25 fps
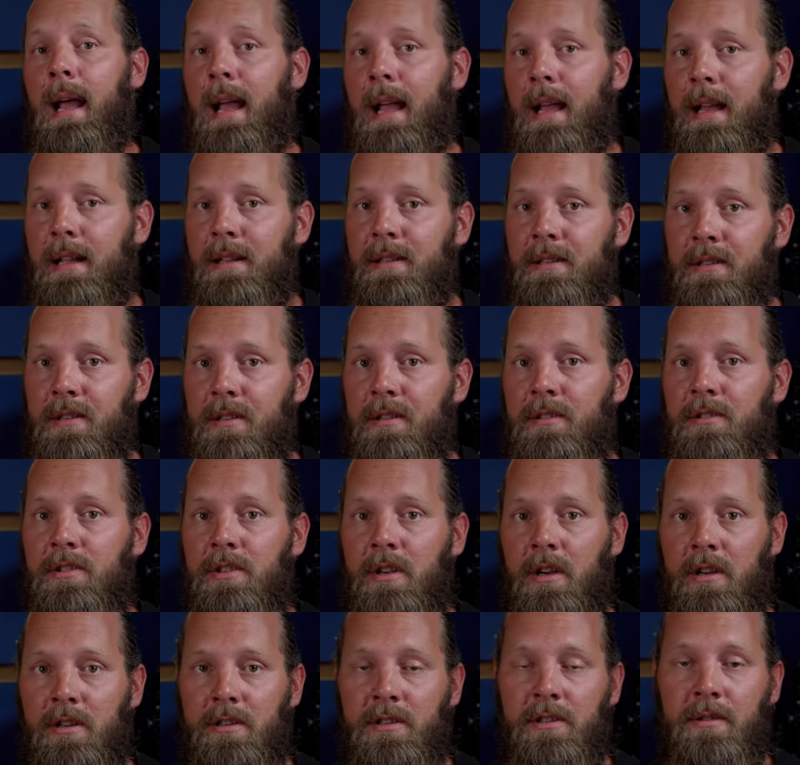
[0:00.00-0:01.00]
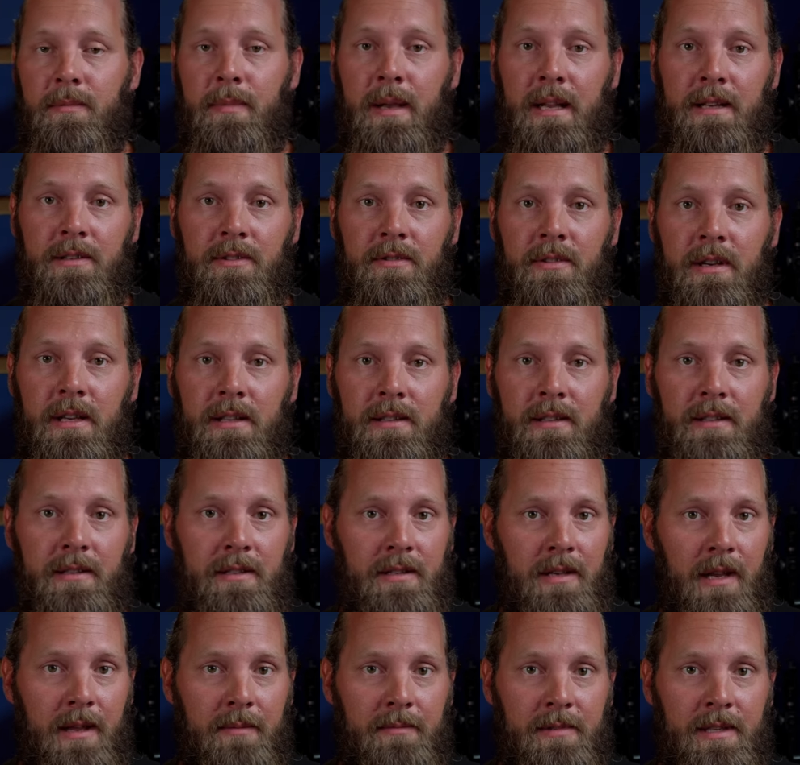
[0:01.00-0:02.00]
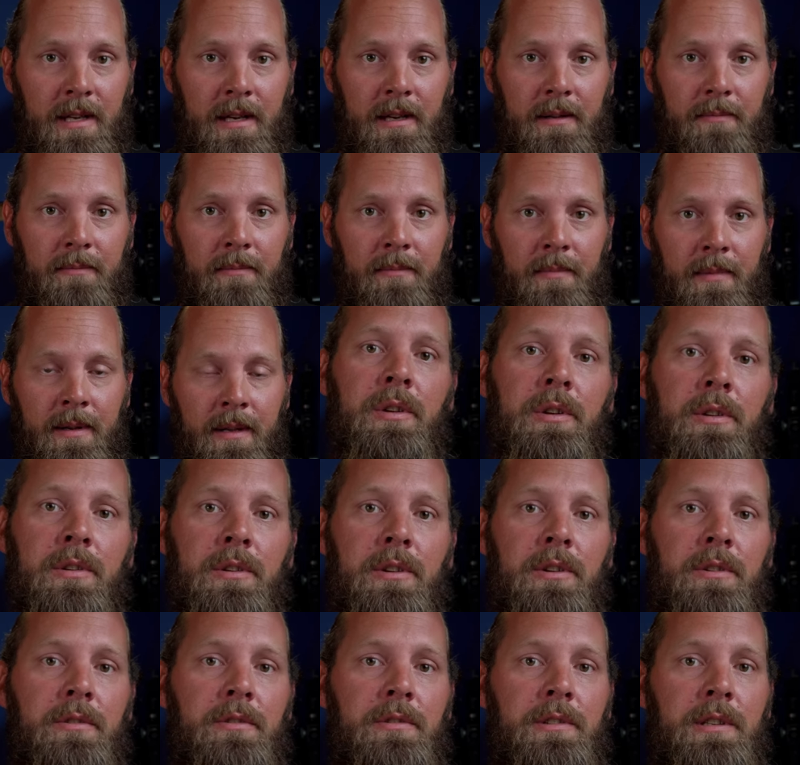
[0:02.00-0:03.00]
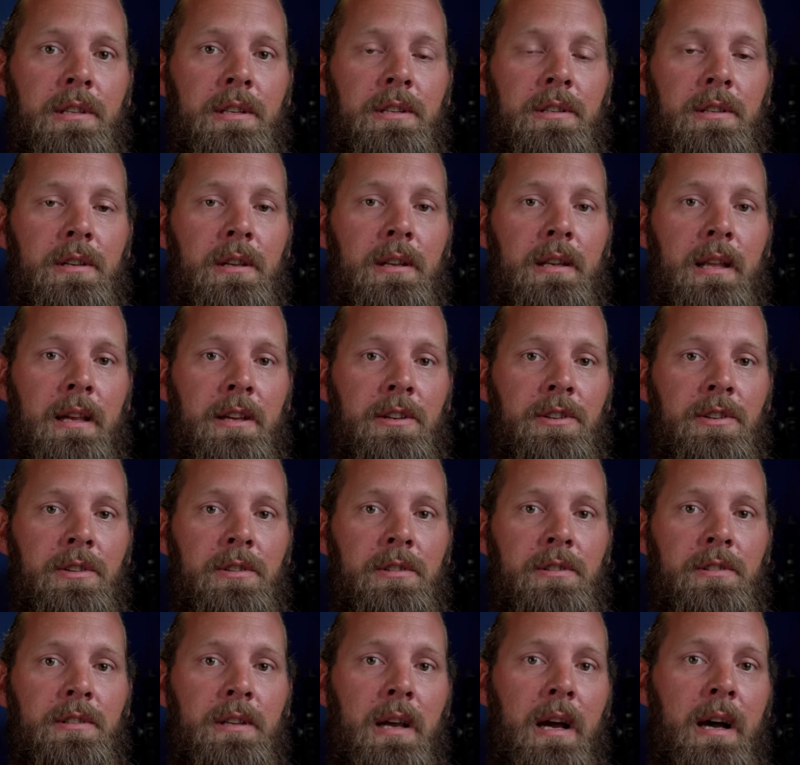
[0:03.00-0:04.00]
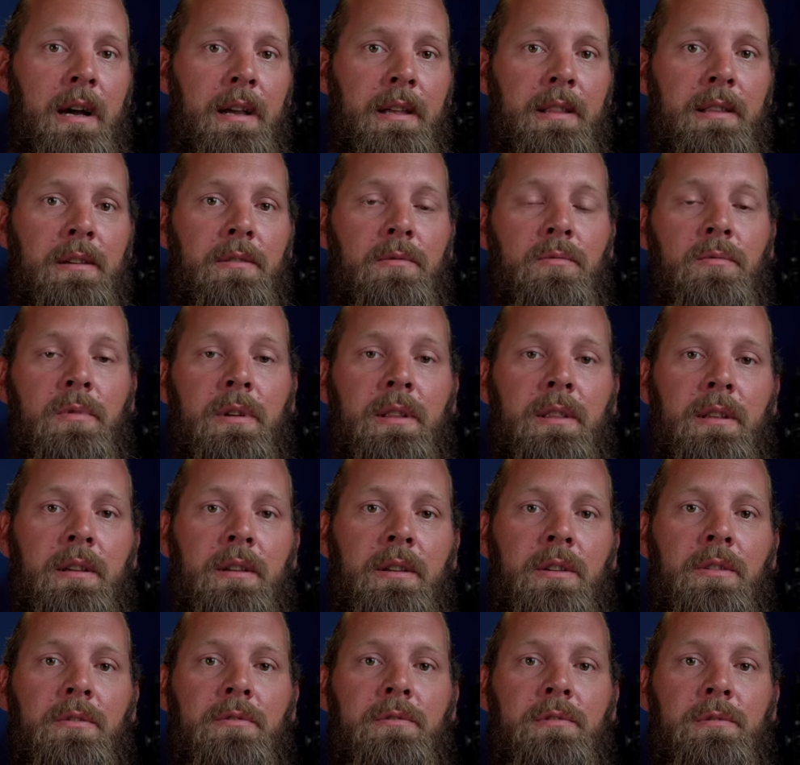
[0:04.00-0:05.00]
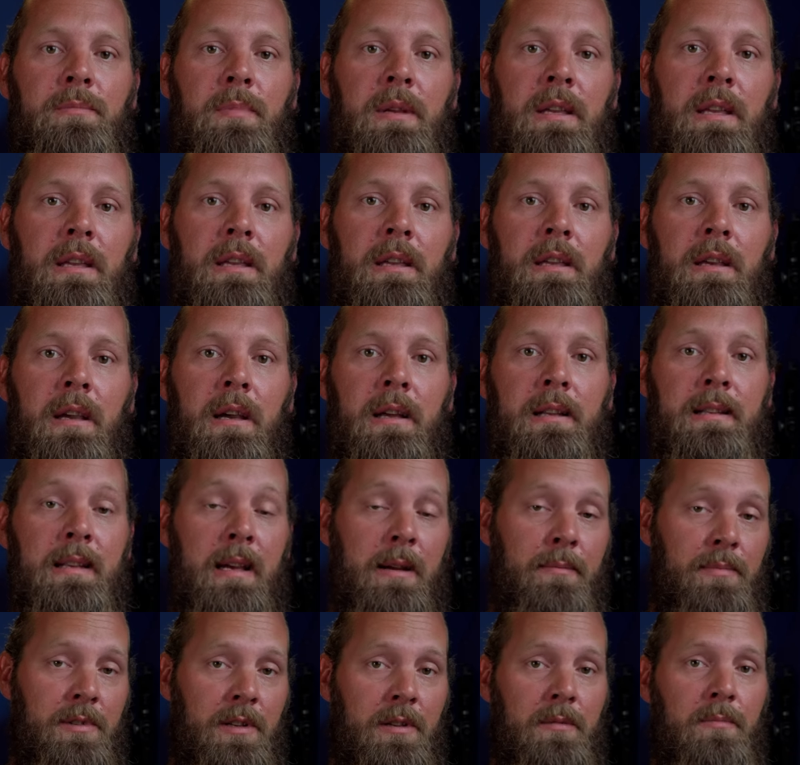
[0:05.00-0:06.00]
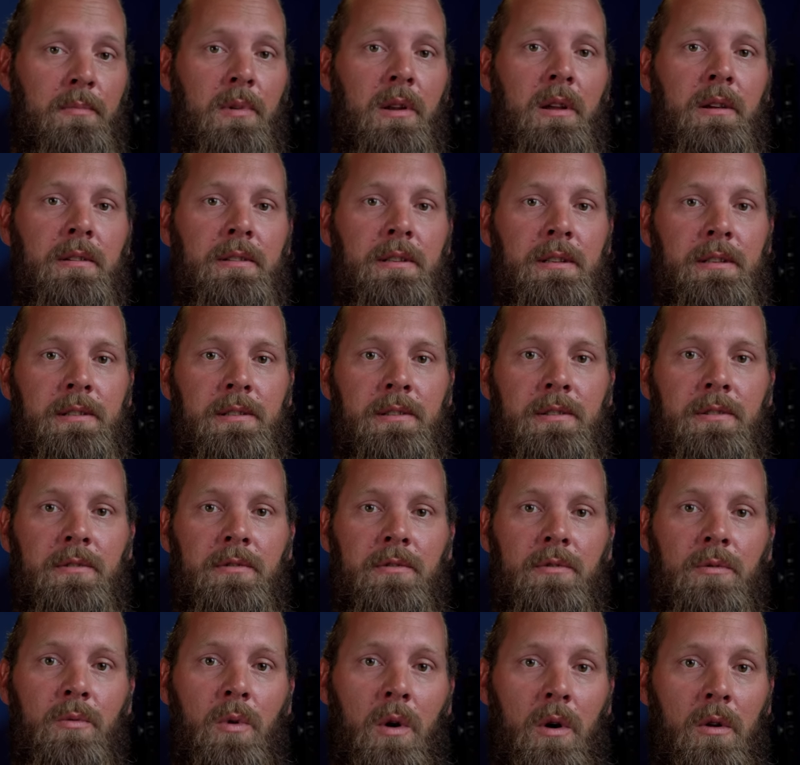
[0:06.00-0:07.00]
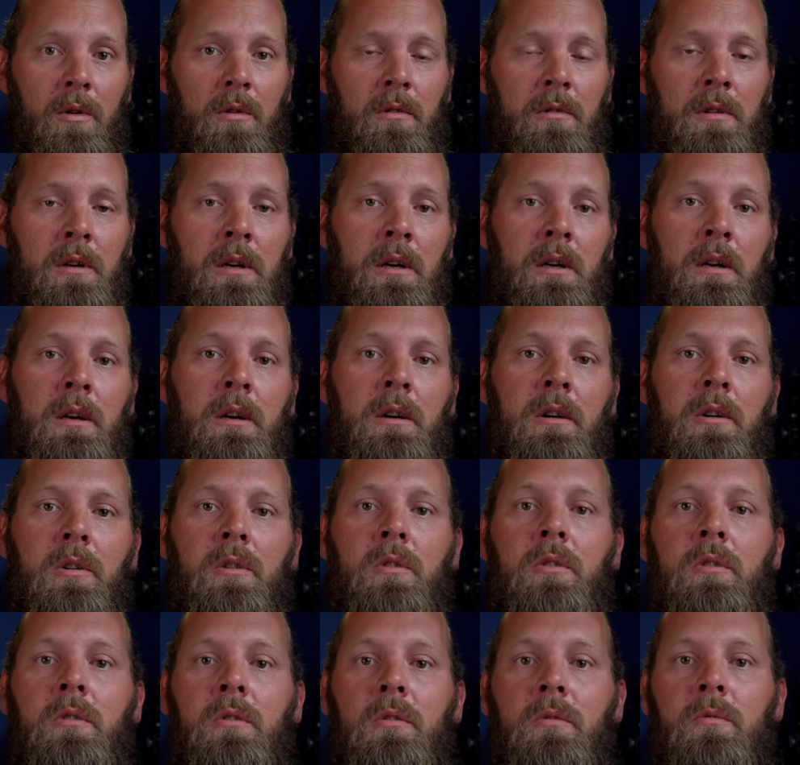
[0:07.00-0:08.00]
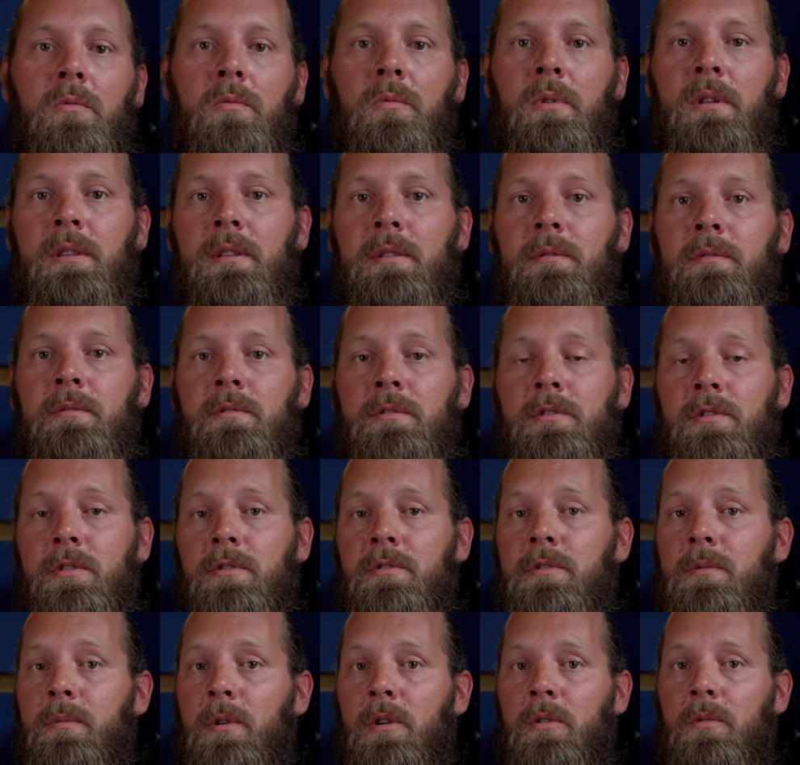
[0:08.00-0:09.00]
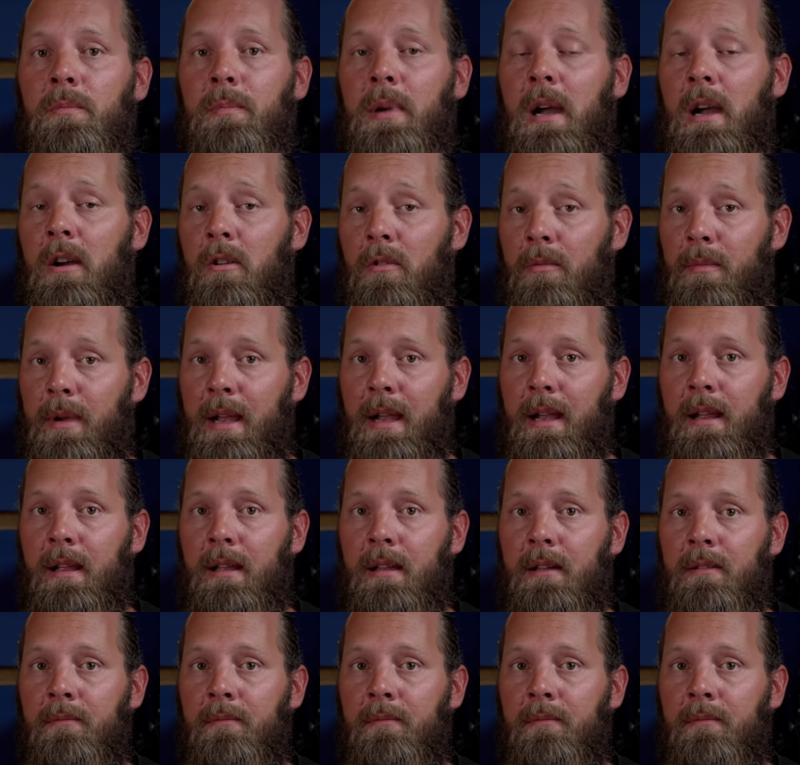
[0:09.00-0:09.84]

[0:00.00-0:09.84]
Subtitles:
and charge the battery at the same time. You can use these connections either with a USB adapter plugged into the wall or with a suitable power bank.